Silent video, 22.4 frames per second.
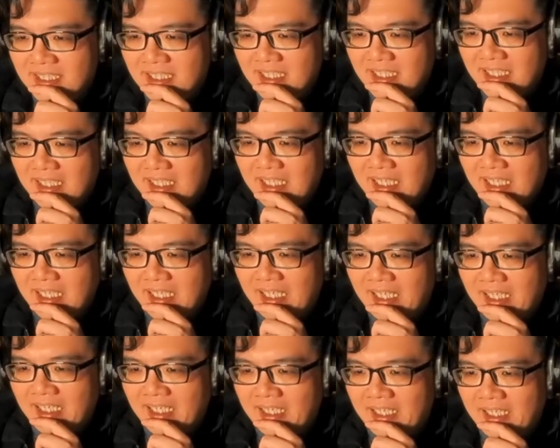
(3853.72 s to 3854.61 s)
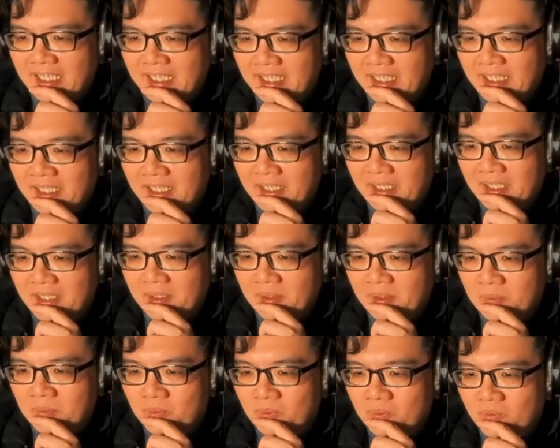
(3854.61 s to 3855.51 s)
mm-hmm.
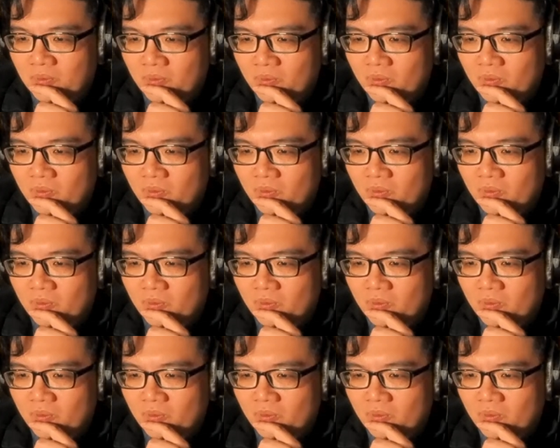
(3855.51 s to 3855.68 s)
um,